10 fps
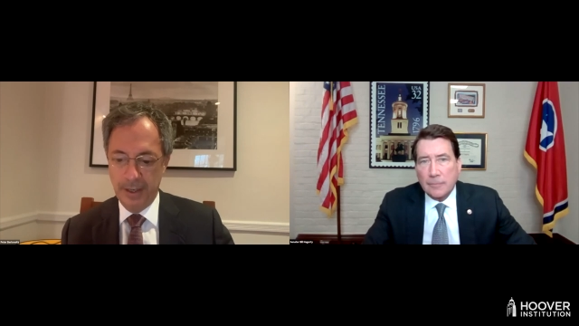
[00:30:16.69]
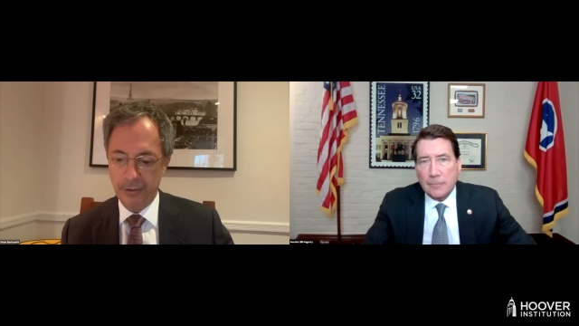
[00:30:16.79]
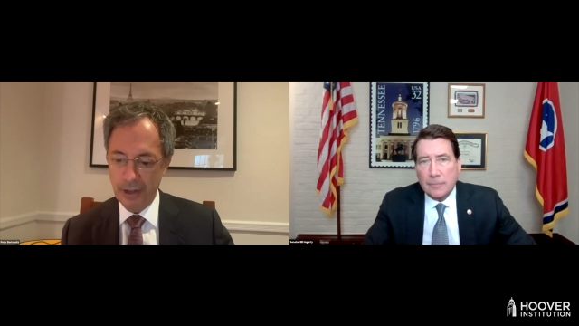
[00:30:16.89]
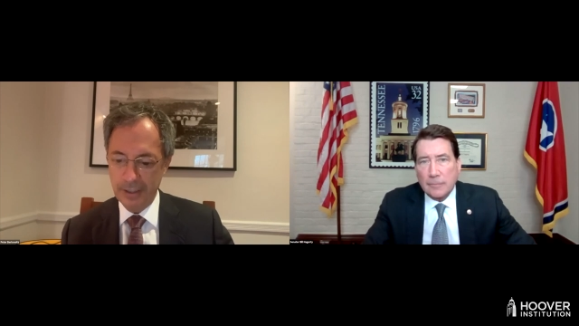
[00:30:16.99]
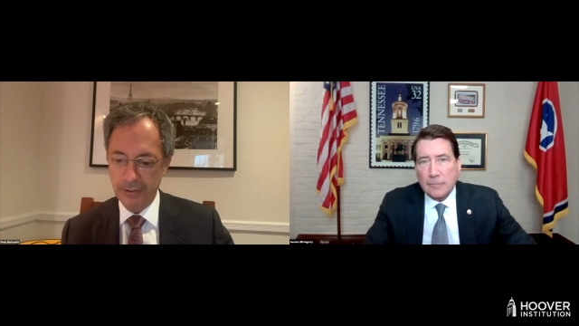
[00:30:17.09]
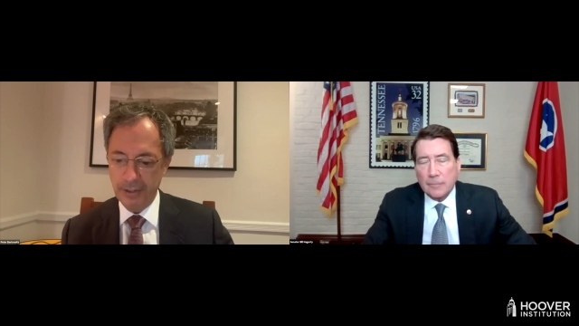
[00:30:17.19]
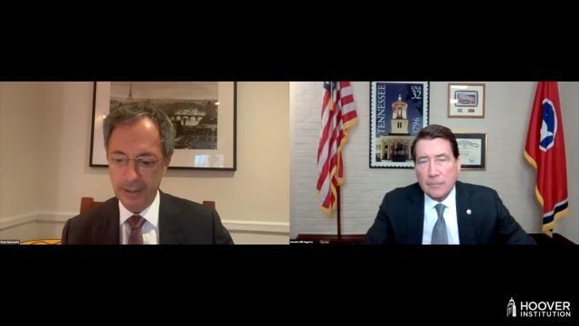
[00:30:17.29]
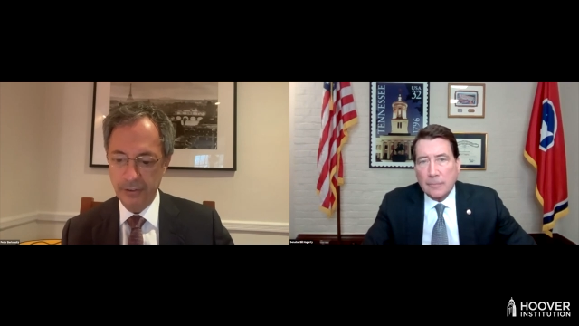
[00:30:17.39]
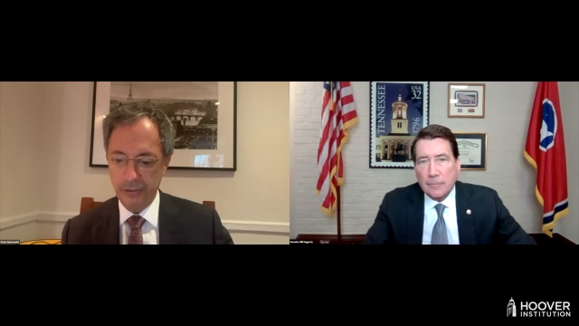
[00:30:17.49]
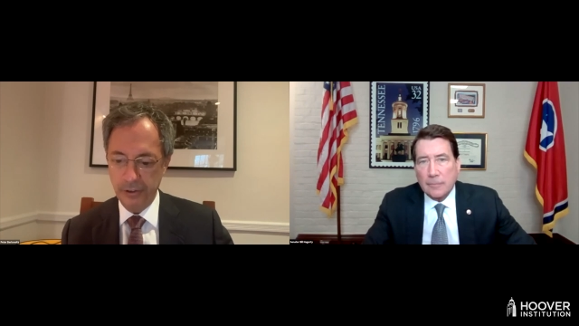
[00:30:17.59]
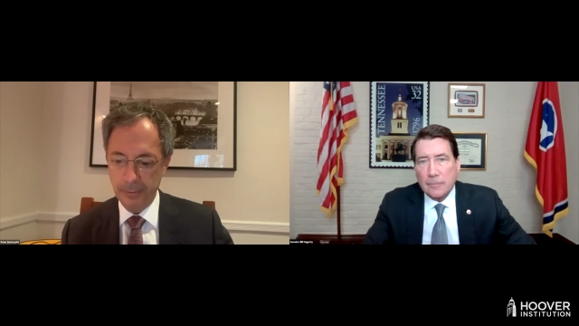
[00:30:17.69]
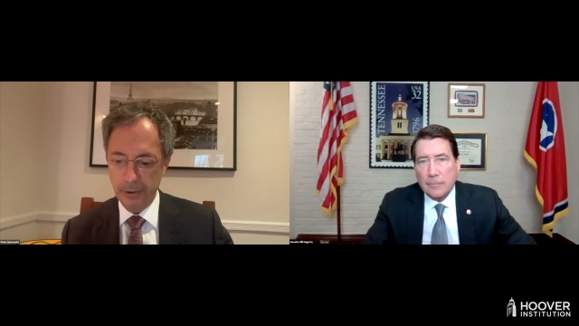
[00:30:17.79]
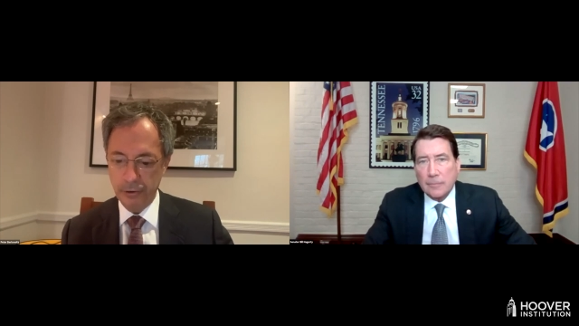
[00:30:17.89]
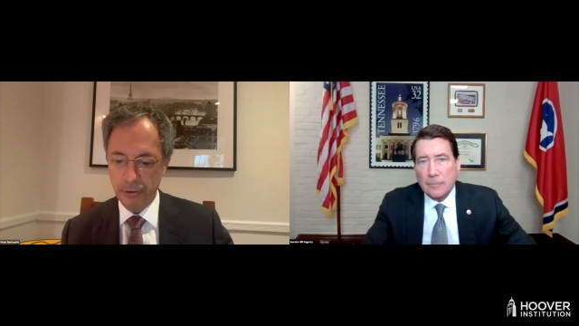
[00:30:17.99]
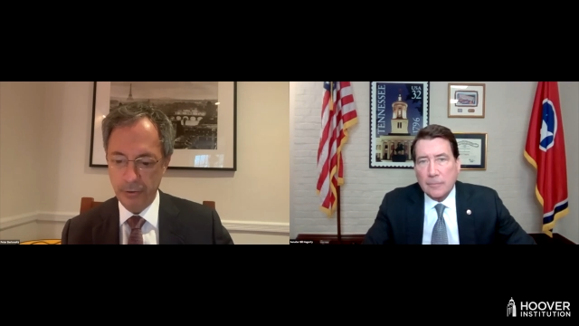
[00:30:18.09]
Speaker 1: Has China taken
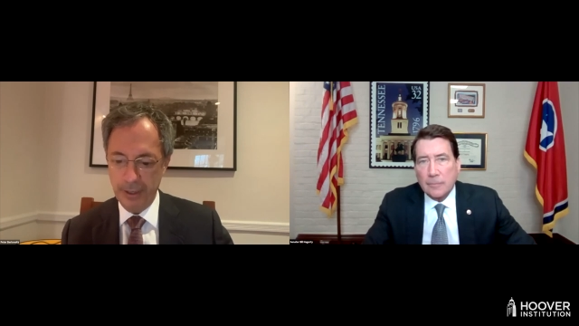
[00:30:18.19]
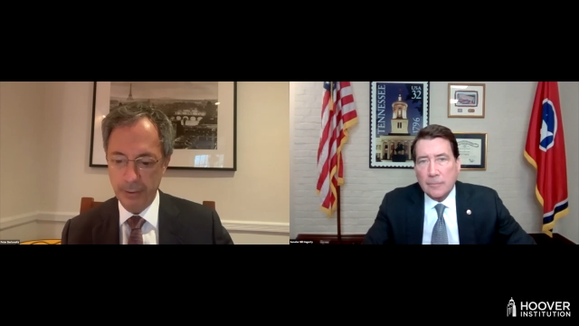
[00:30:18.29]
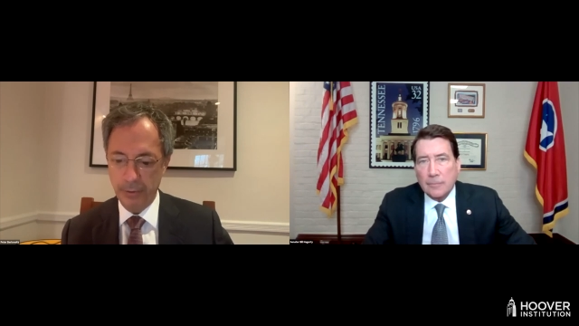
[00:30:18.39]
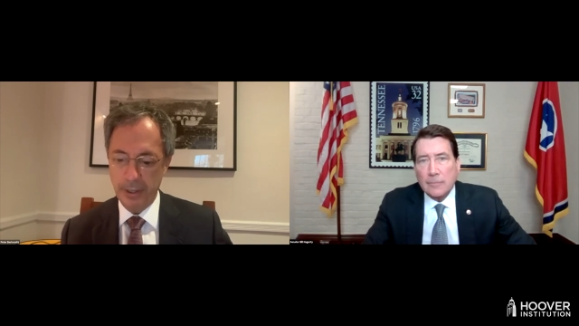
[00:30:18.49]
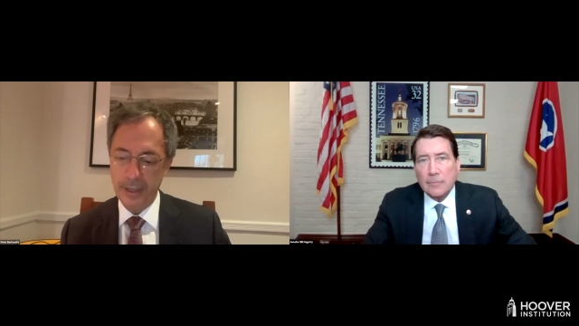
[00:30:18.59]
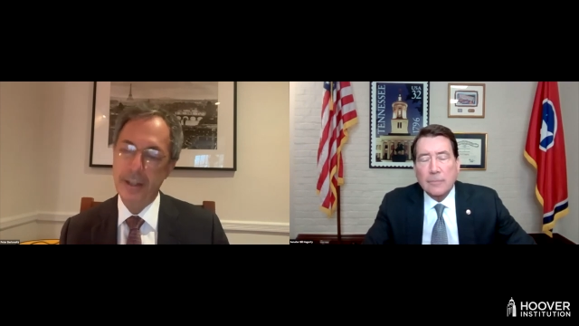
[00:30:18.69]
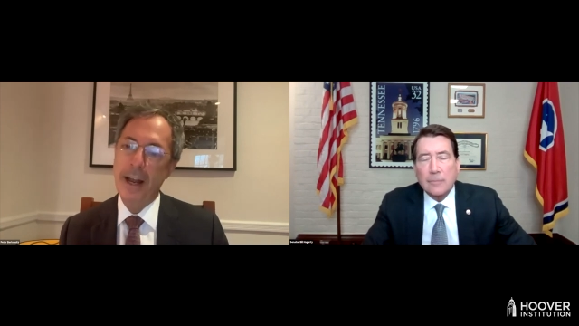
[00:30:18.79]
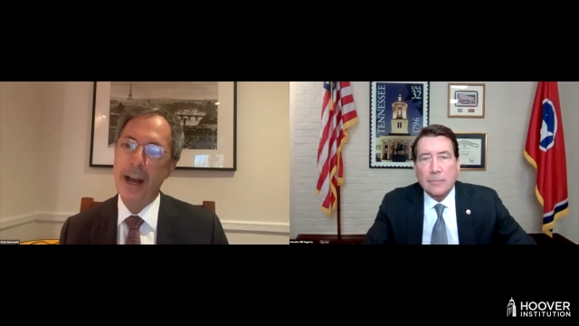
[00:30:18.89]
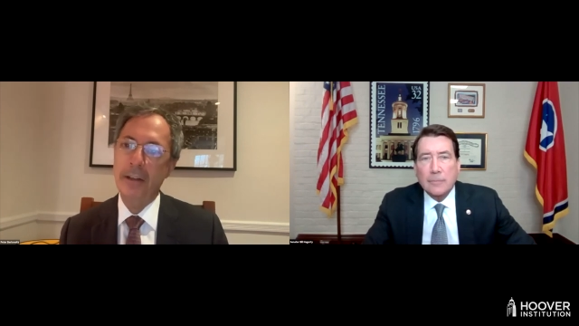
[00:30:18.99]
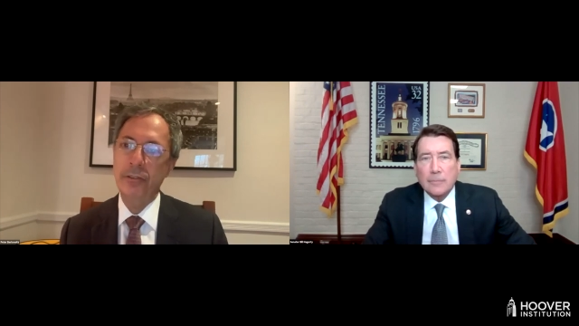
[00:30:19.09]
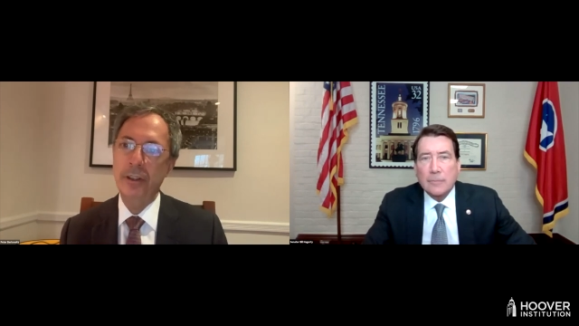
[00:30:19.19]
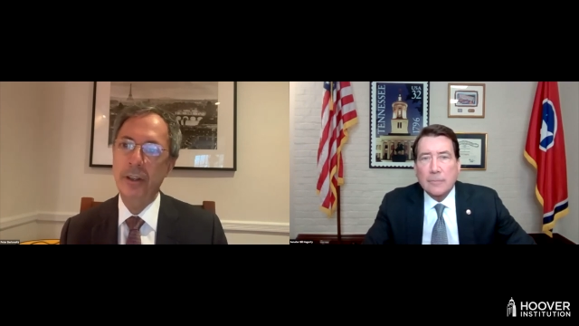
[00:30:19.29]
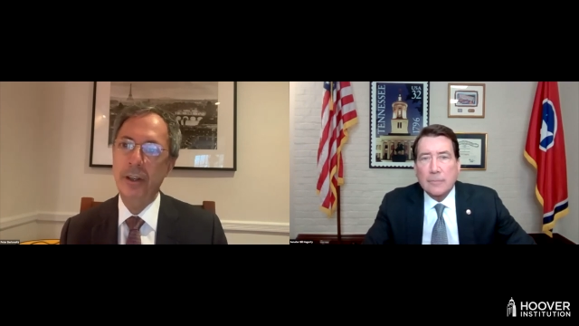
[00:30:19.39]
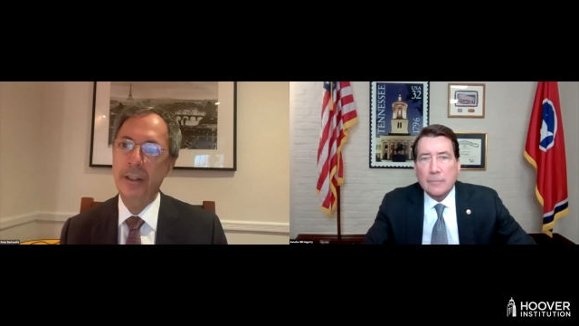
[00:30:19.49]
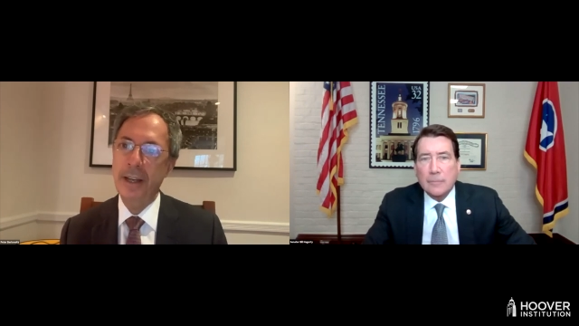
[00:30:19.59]
similar trade-related action
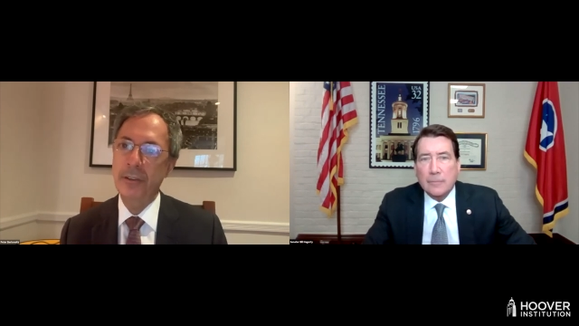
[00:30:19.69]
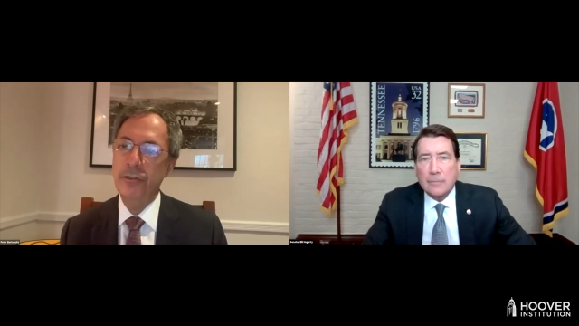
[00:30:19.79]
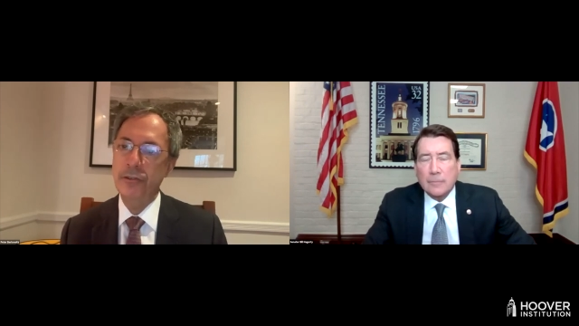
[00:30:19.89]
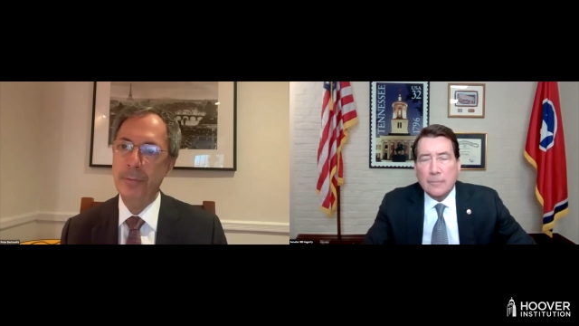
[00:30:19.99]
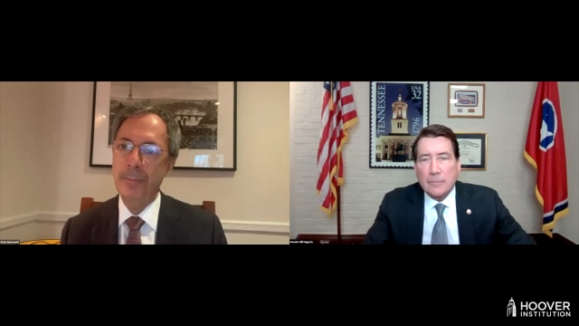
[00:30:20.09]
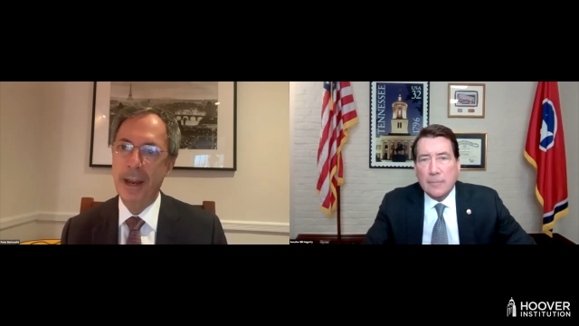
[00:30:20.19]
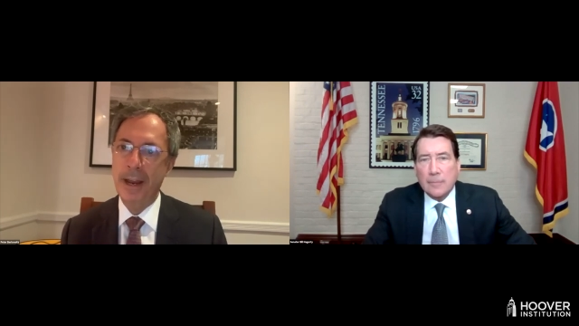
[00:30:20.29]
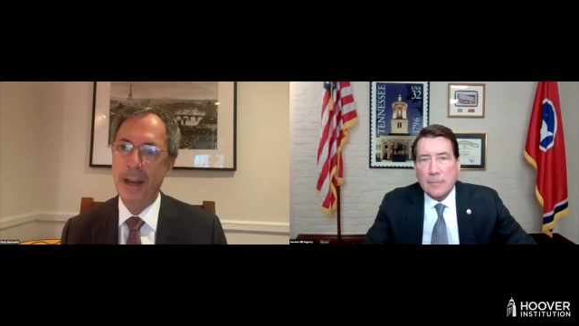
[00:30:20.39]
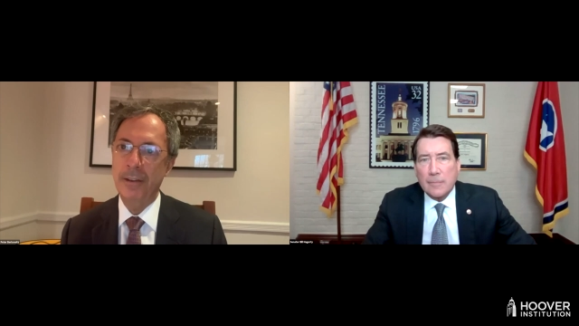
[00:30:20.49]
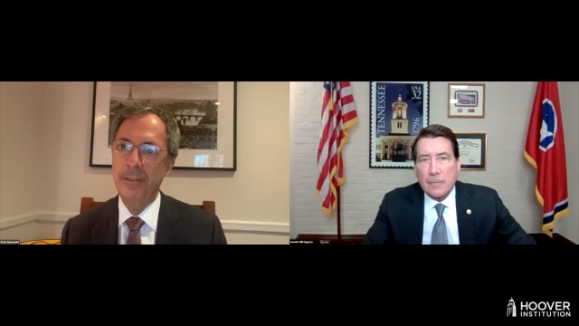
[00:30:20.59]
against Japan?